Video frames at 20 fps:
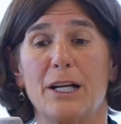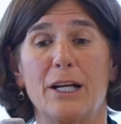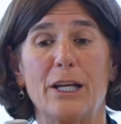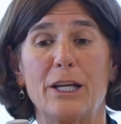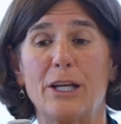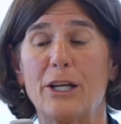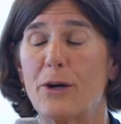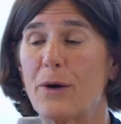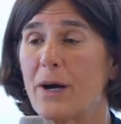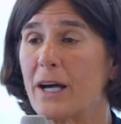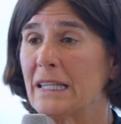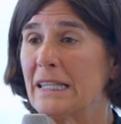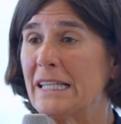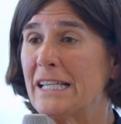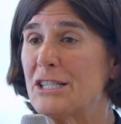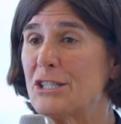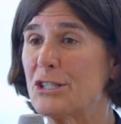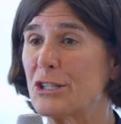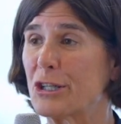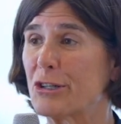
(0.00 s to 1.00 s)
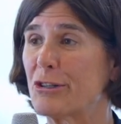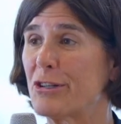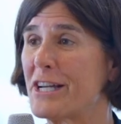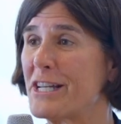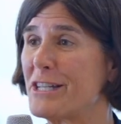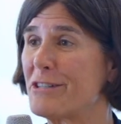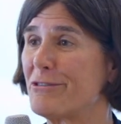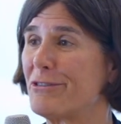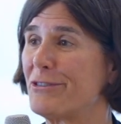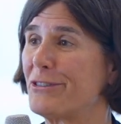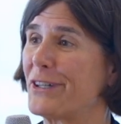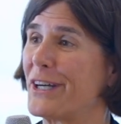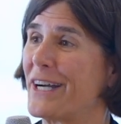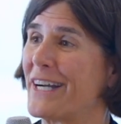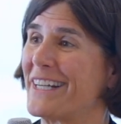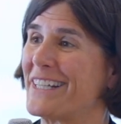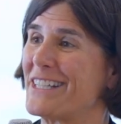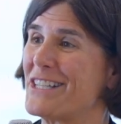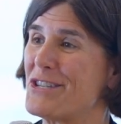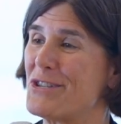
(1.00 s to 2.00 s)
unleash your creative
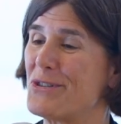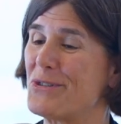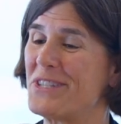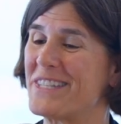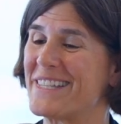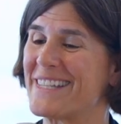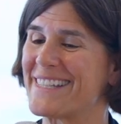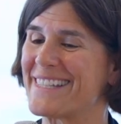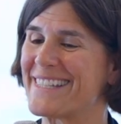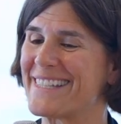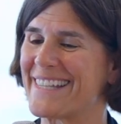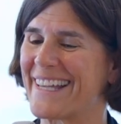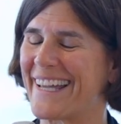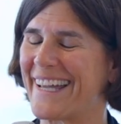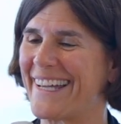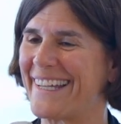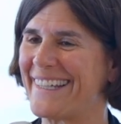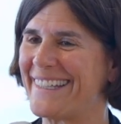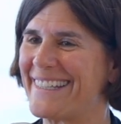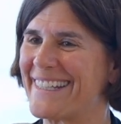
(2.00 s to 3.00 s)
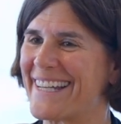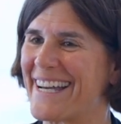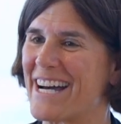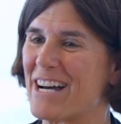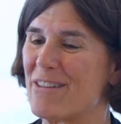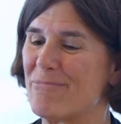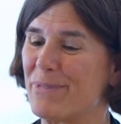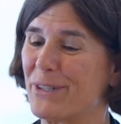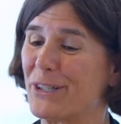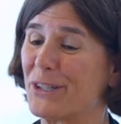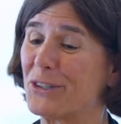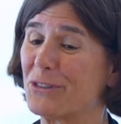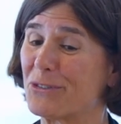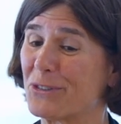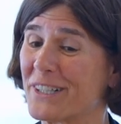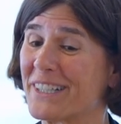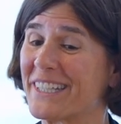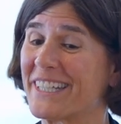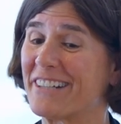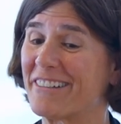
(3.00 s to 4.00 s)
juices and build
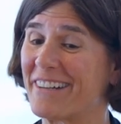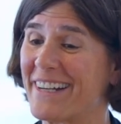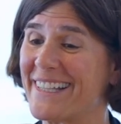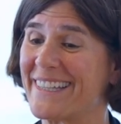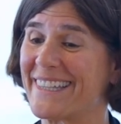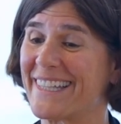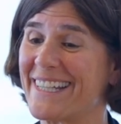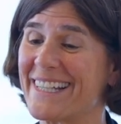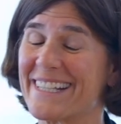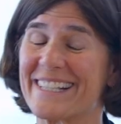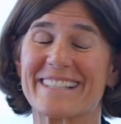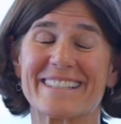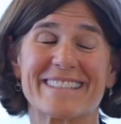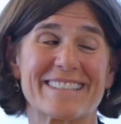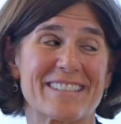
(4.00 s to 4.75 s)
really great things.